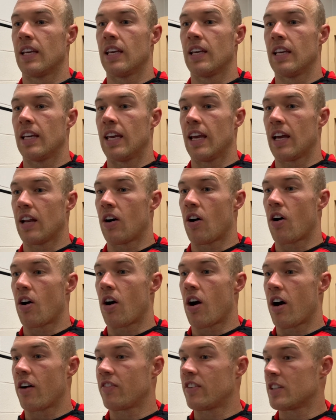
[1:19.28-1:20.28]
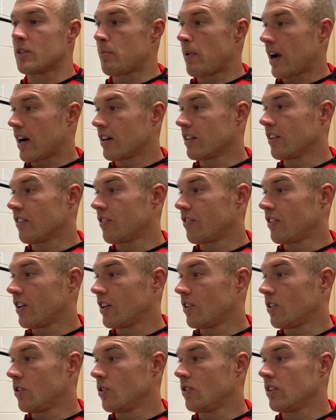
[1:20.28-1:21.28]
get our offense back on the
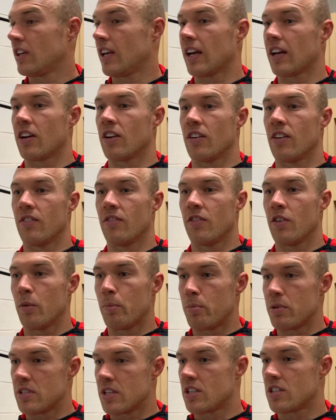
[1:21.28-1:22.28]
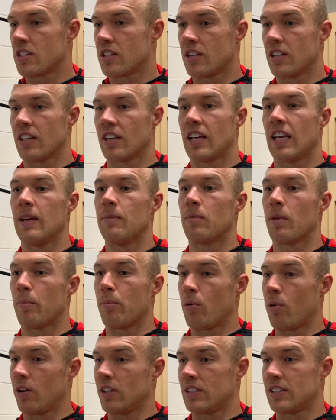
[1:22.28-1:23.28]
field, get good field position, keep the
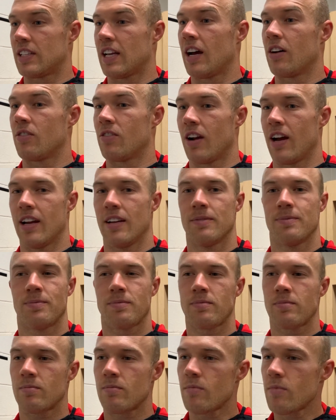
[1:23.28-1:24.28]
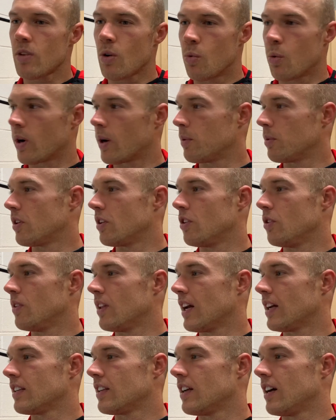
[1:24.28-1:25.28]
points down, right? We were able to do
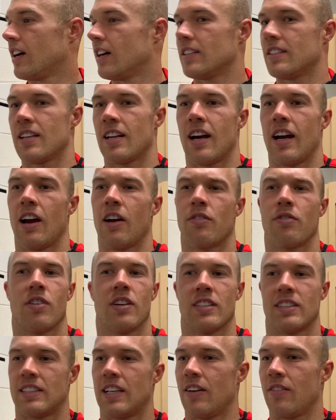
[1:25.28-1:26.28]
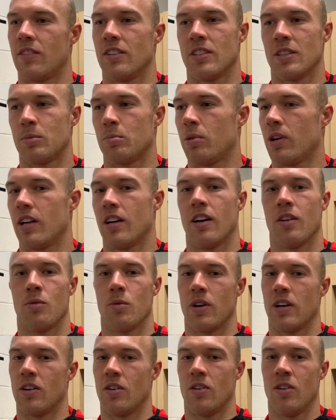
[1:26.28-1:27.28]
that tonight. Our front seven just played
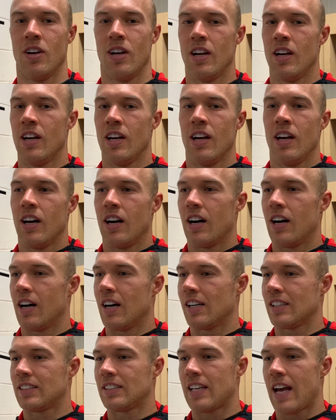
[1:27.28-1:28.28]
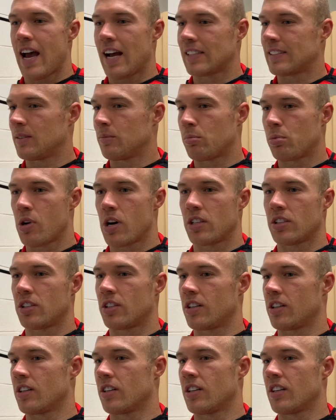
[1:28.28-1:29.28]
unreal. Sacks and
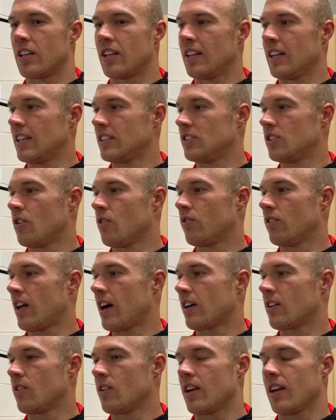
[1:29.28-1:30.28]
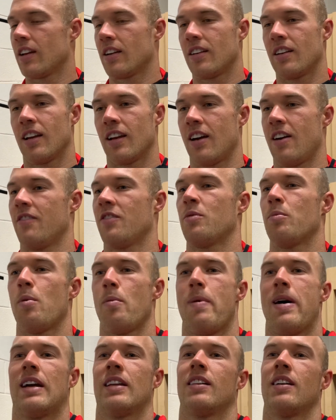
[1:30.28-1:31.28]
pressure, didn't let Joe Flacco get comfortable
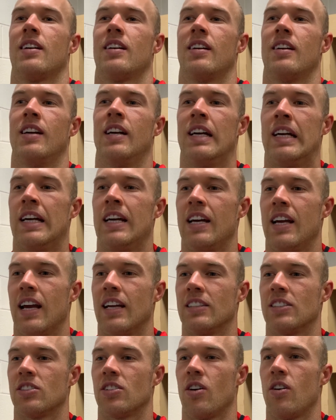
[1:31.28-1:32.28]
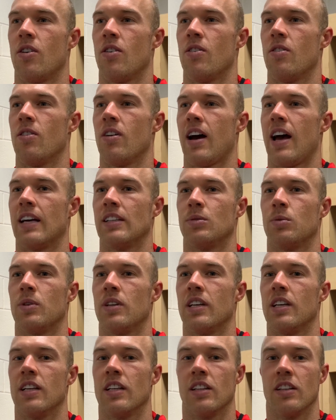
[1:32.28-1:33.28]
back there. And so as
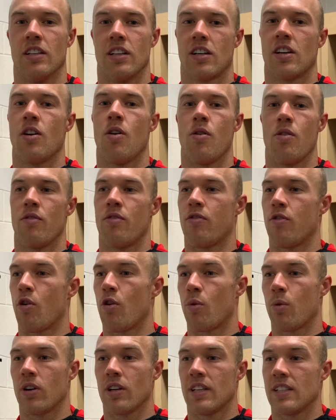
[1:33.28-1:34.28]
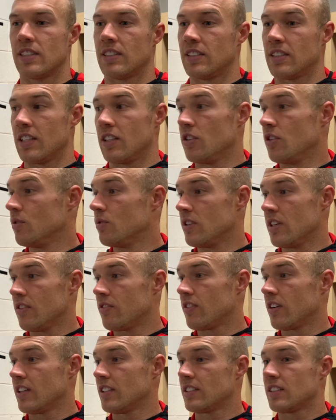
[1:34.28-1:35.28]
we look going forward, this is a new
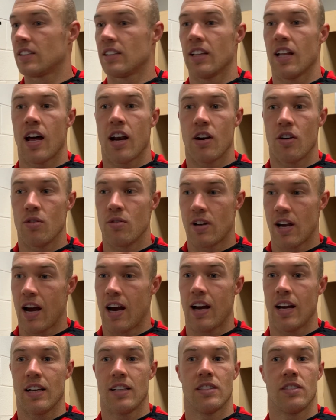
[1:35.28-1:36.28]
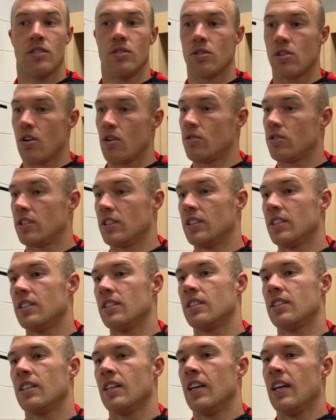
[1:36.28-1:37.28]
defense, a lot of new guys, new
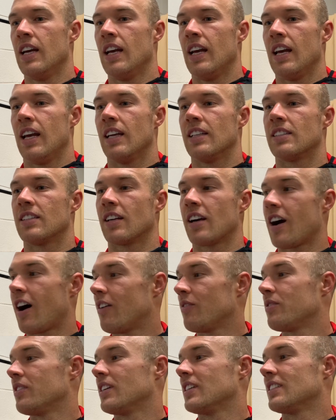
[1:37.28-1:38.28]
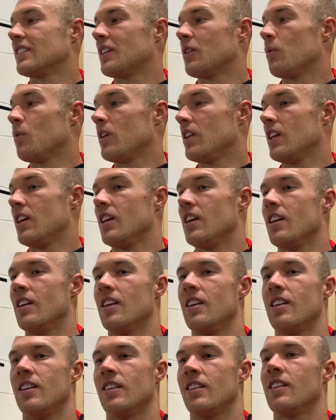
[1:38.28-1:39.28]
coaches. It's the confidence that we need,
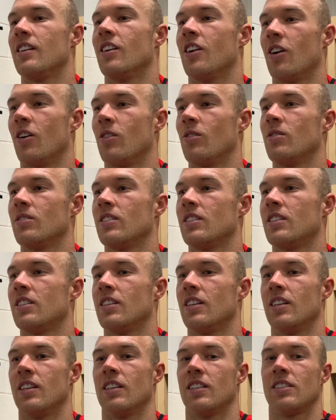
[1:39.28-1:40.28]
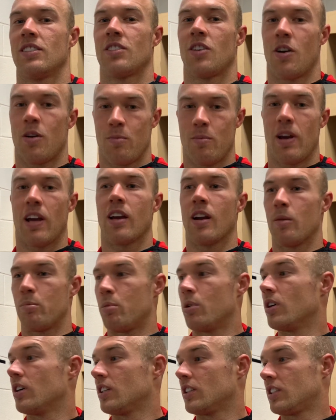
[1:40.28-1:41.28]
to start making a
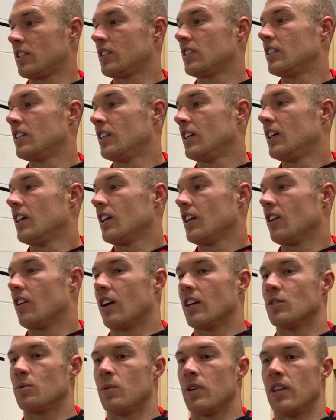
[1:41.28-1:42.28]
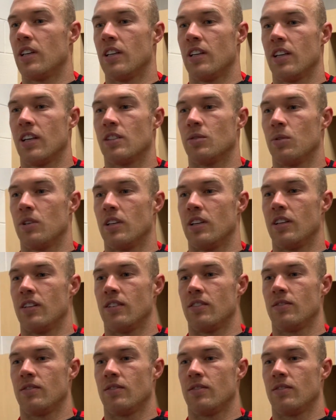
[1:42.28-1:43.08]
push, as we